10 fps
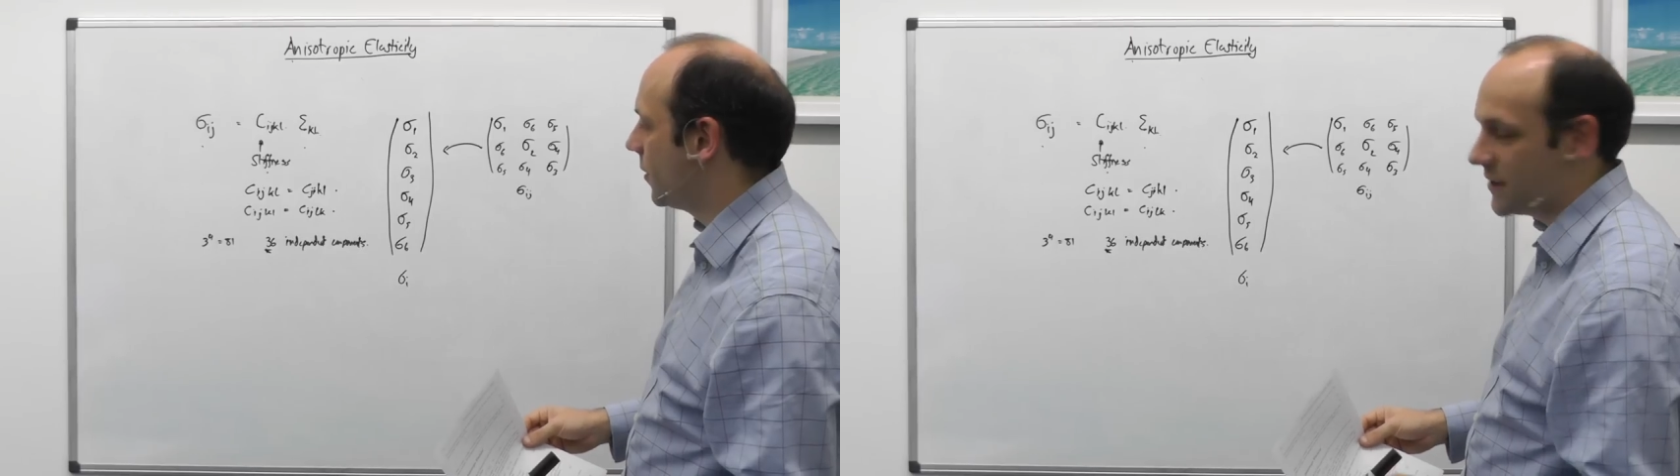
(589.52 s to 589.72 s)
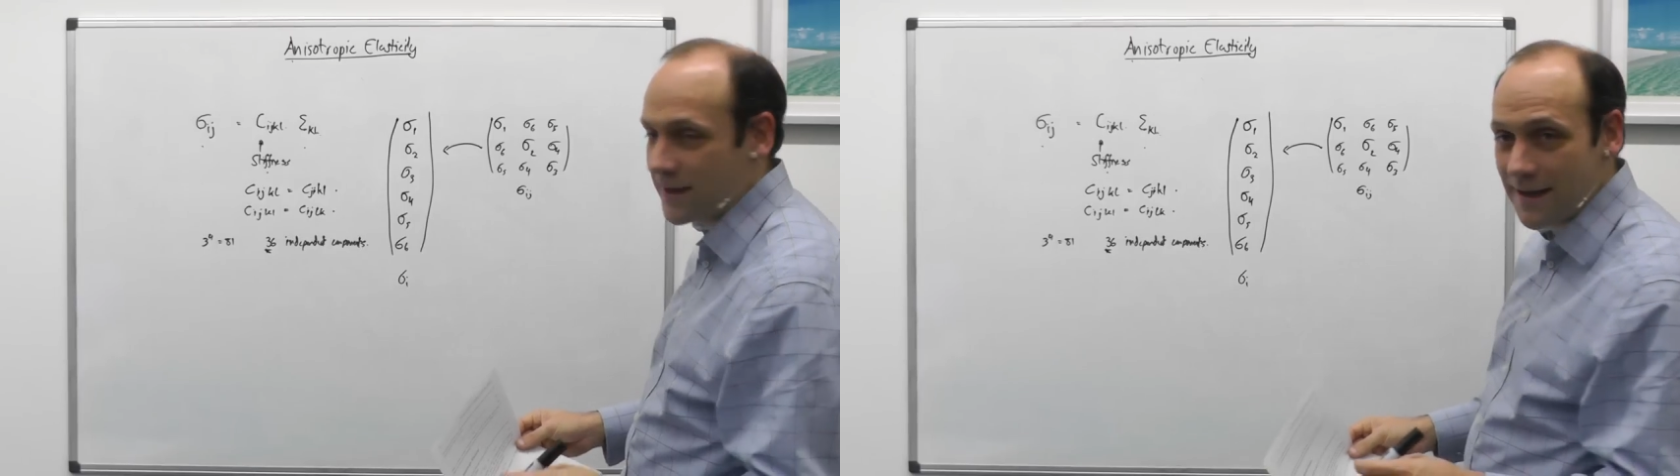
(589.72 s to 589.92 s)

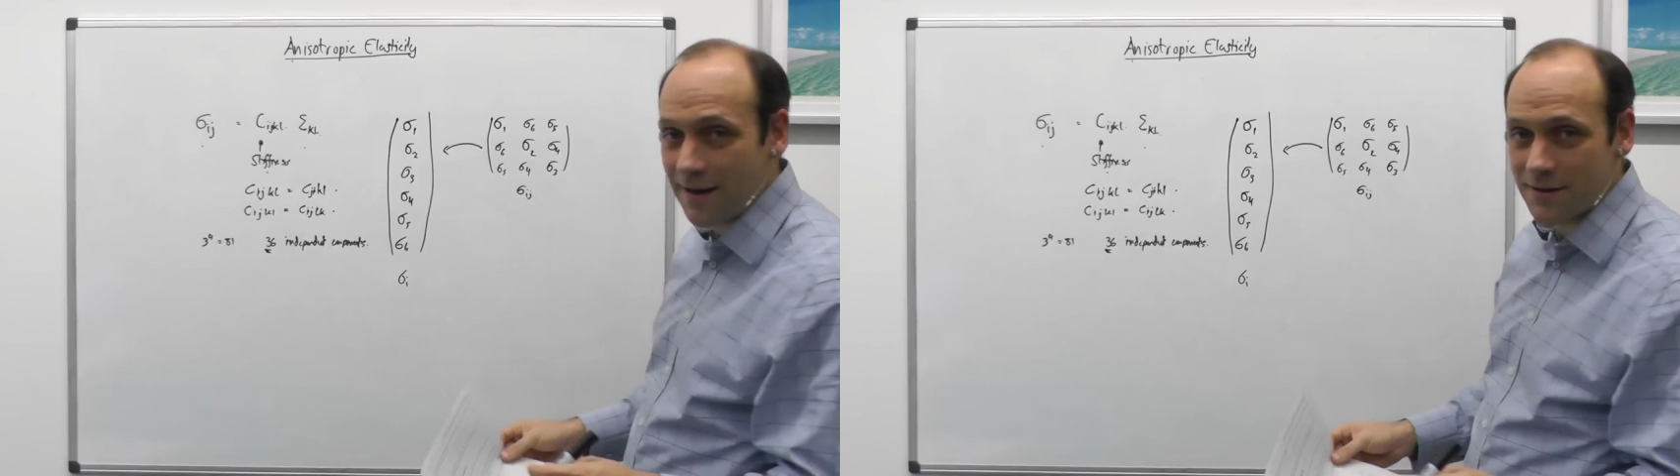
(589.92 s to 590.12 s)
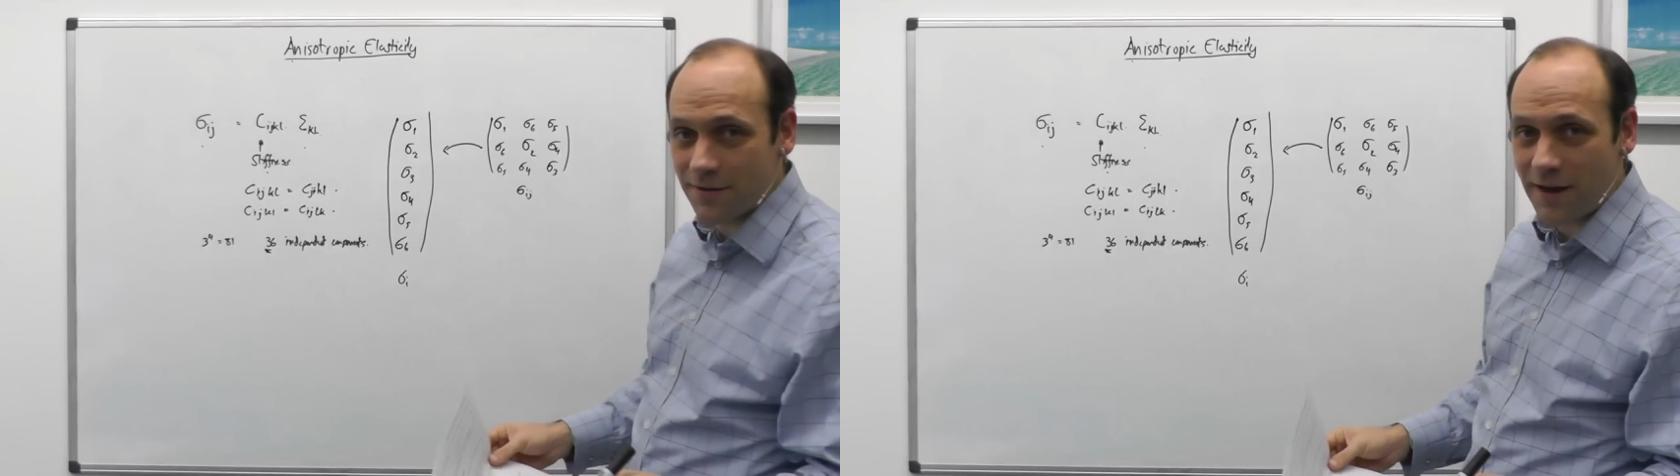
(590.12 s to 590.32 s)
writing it
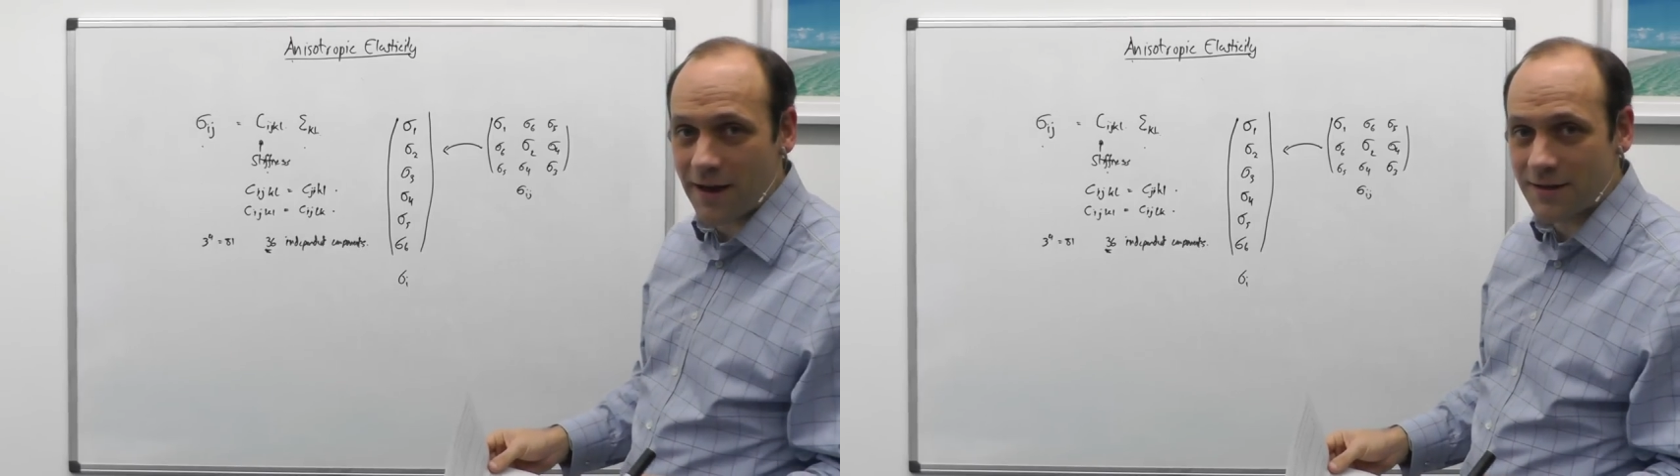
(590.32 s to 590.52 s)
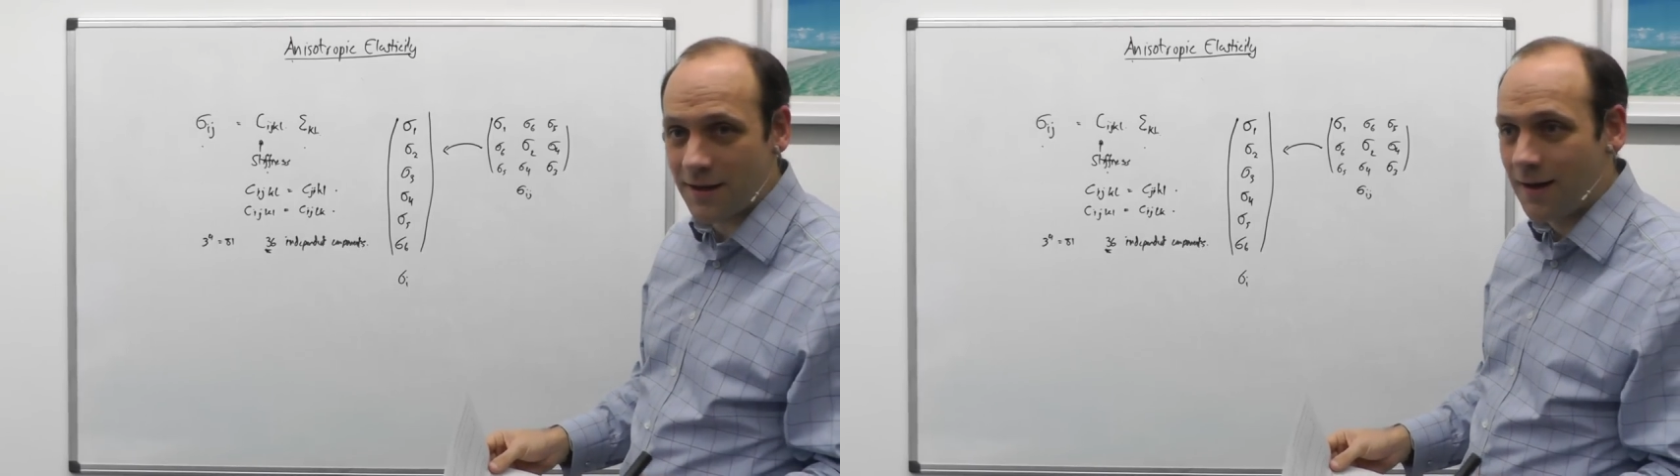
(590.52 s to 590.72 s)
down as a
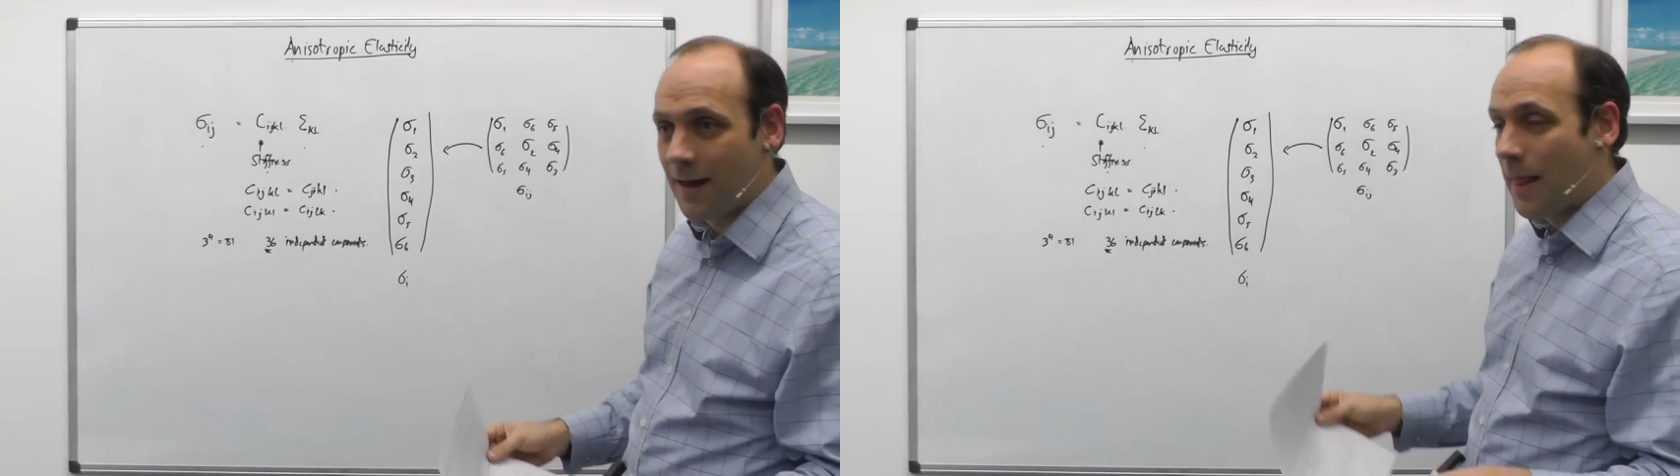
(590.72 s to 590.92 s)
vector.